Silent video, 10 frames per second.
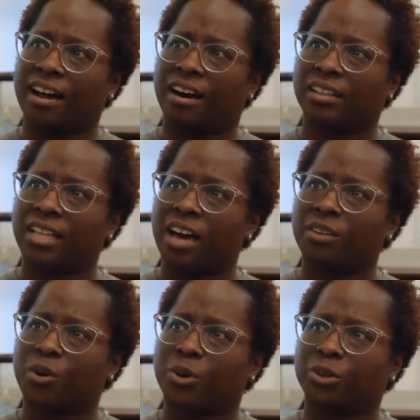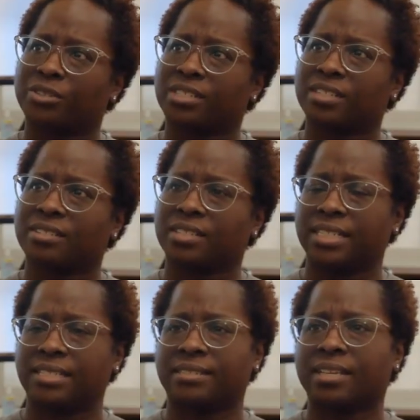A lot of older
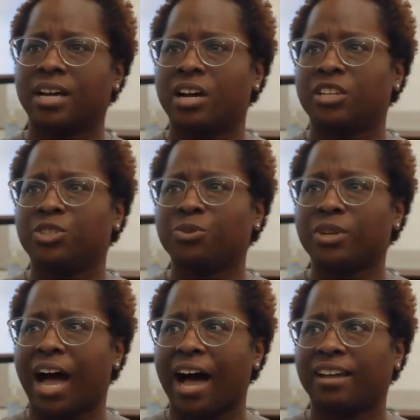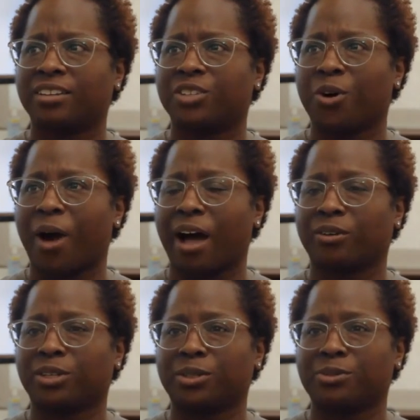citizens do not know
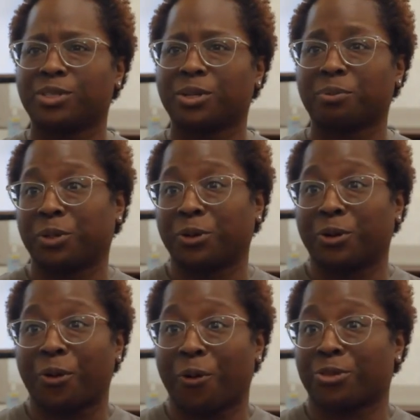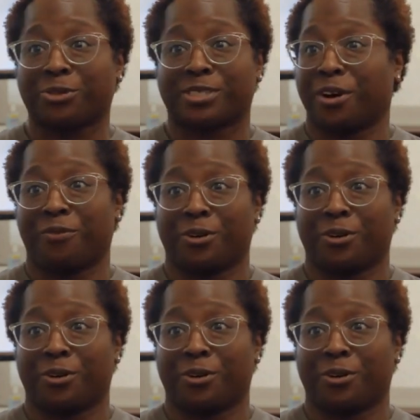how to use the computer or their cell